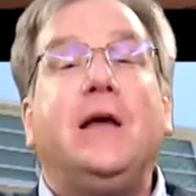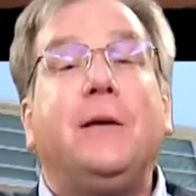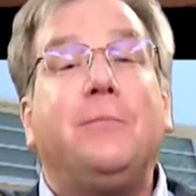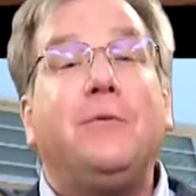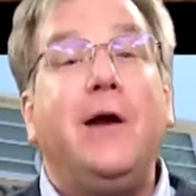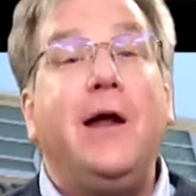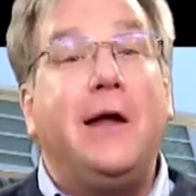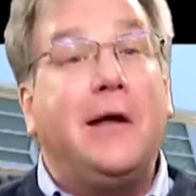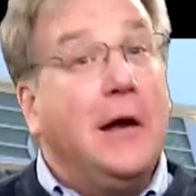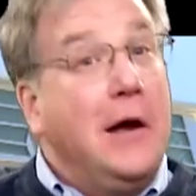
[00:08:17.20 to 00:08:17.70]
a
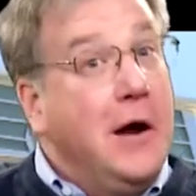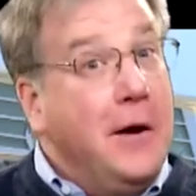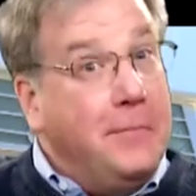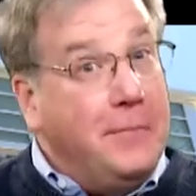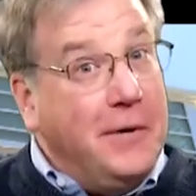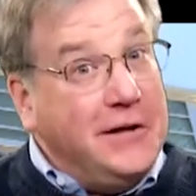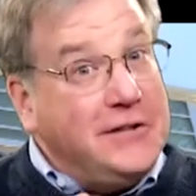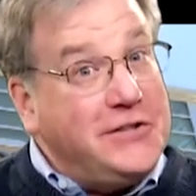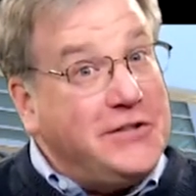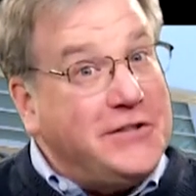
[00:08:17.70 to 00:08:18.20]
break,
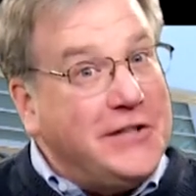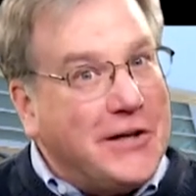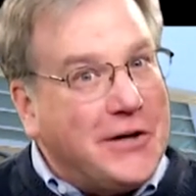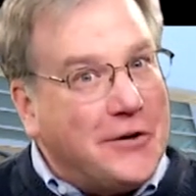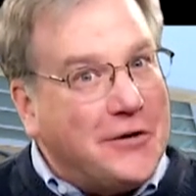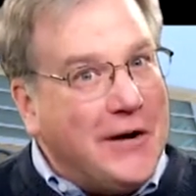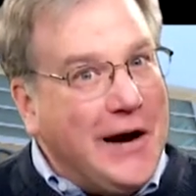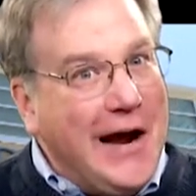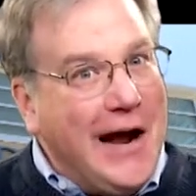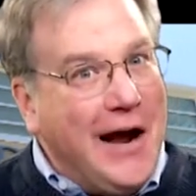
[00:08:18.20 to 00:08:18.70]
but stick
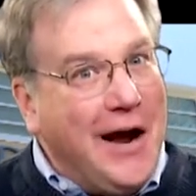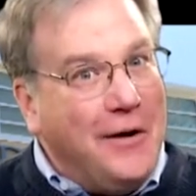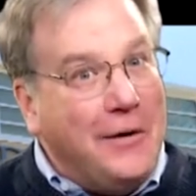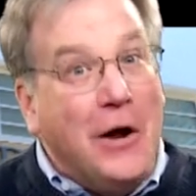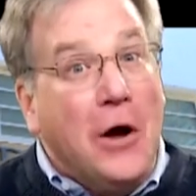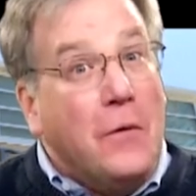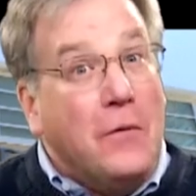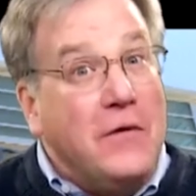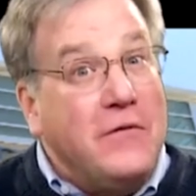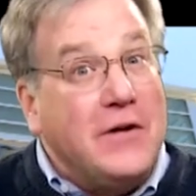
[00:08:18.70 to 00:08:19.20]
around.
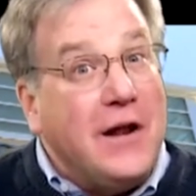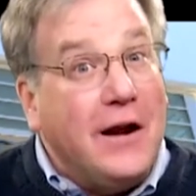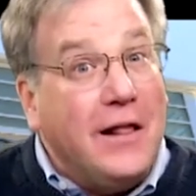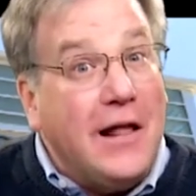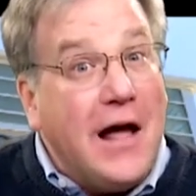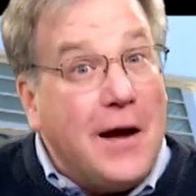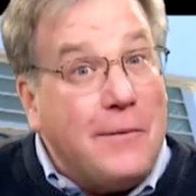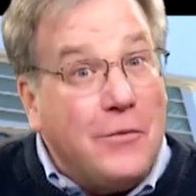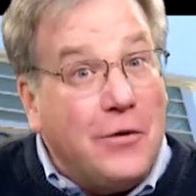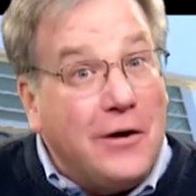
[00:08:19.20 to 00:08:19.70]
We've got a
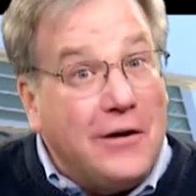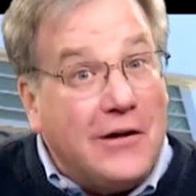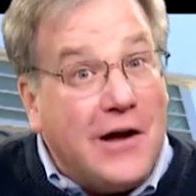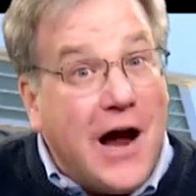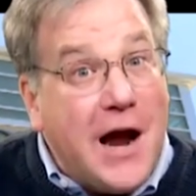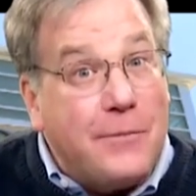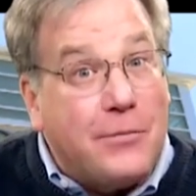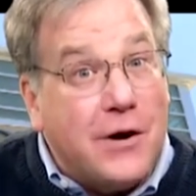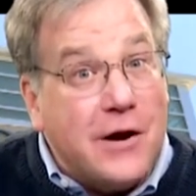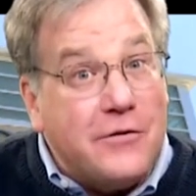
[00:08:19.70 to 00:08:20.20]
lot more
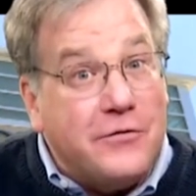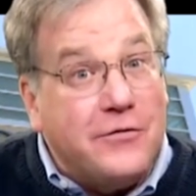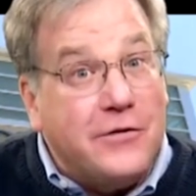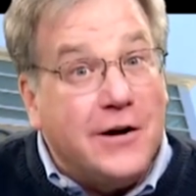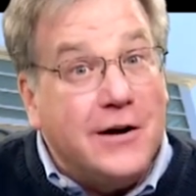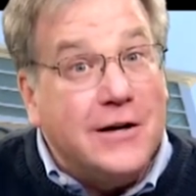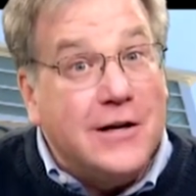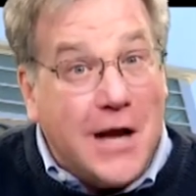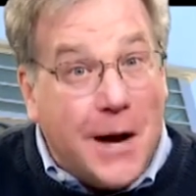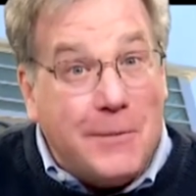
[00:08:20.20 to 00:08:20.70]
library
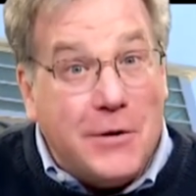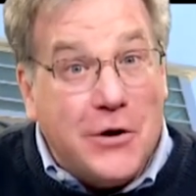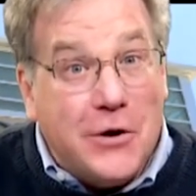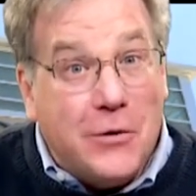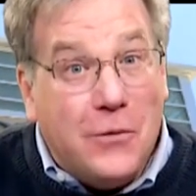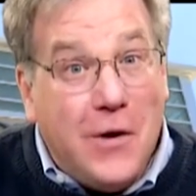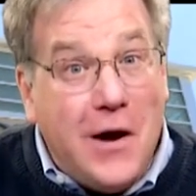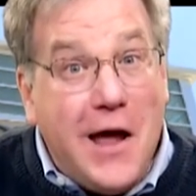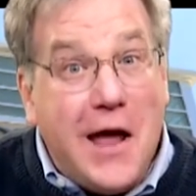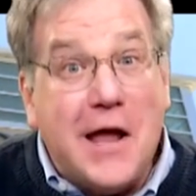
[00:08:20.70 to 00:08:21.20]
fun coming your
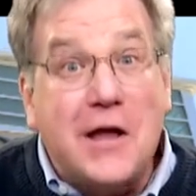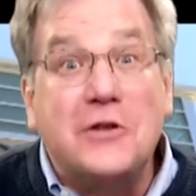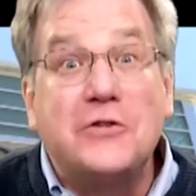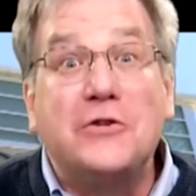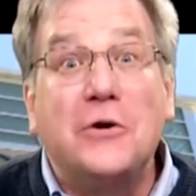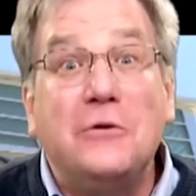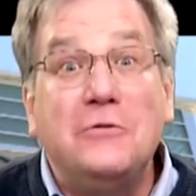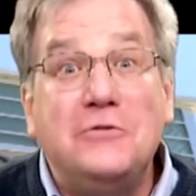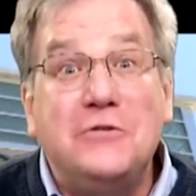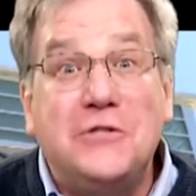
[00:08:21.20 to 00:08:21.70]
way,
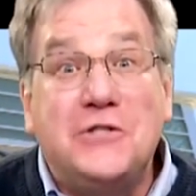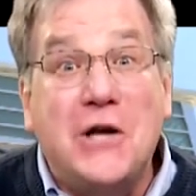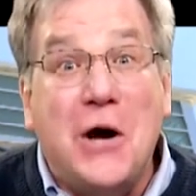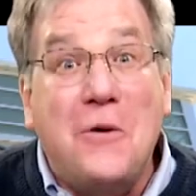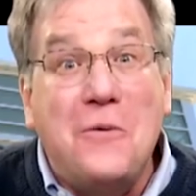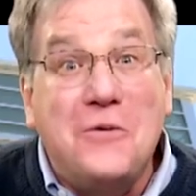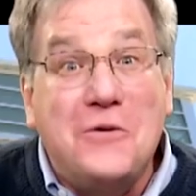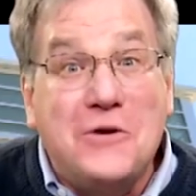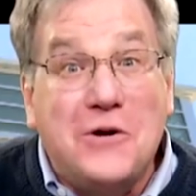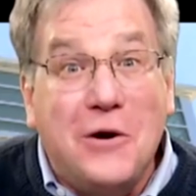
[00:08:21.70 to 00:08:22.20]
so
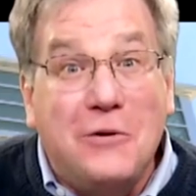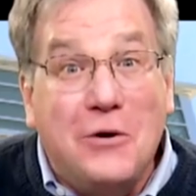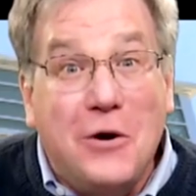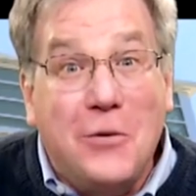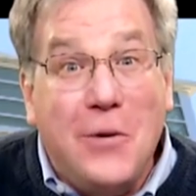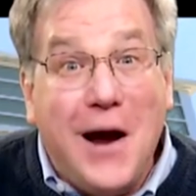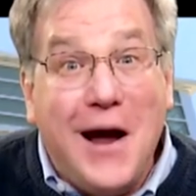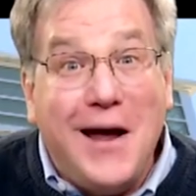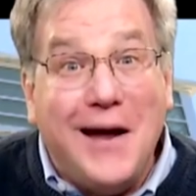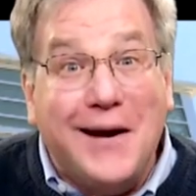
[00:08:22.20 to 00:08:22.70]
don't go
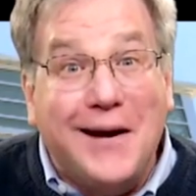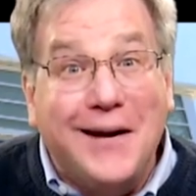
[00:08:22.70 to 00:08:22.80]
away.